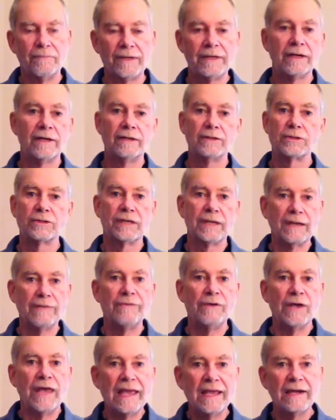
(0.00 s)
Because
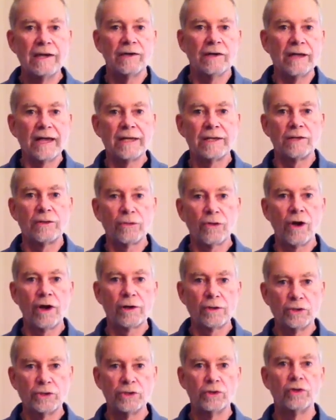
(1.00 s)
if you hit it like you
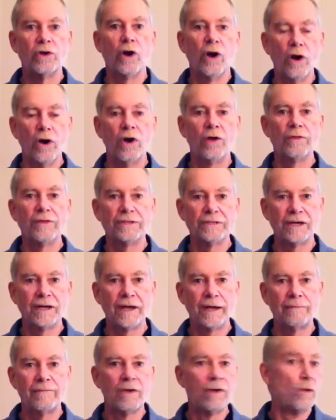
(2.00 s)
thought you should all the
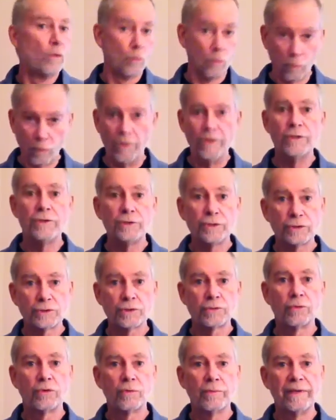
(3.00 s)
time, wouldn't your
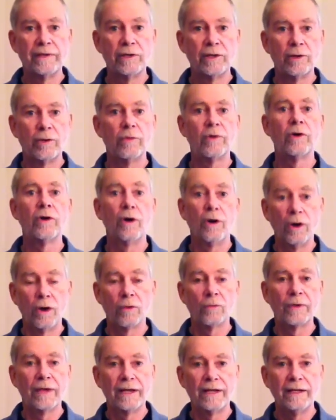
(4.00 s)
score be lower
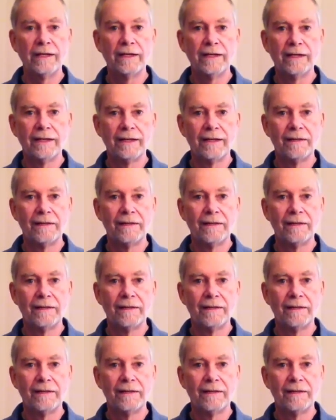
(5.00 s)
already?